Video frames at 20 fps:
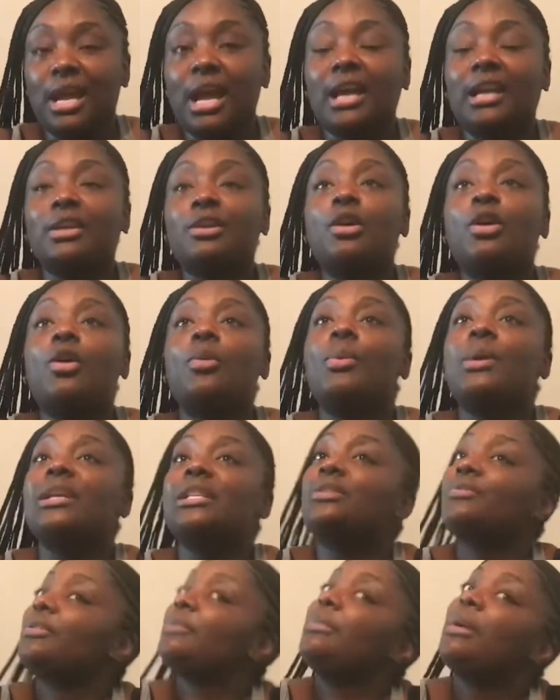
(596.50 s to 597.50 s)
I can
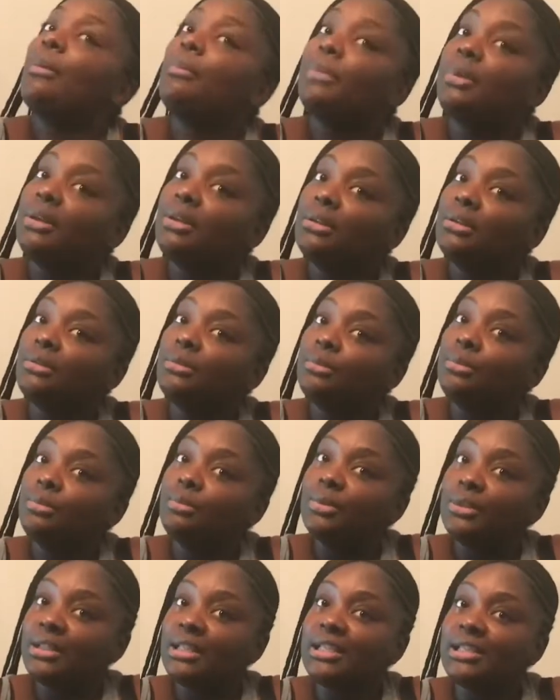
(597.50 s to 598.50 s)
always remember
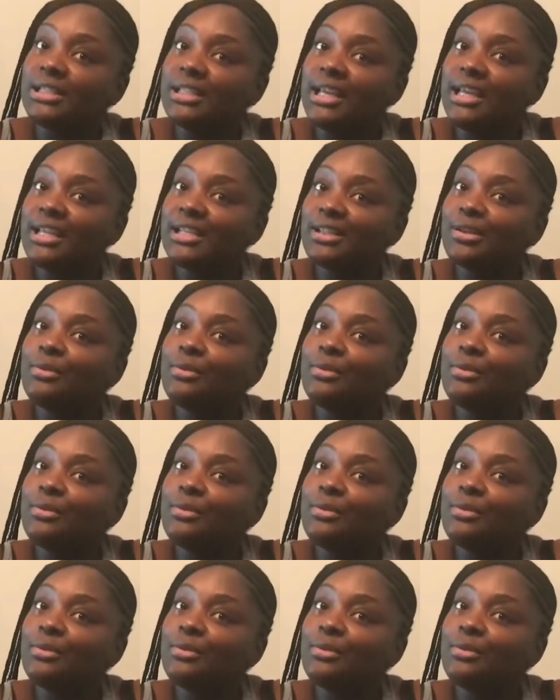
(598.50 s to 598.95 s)
what they said.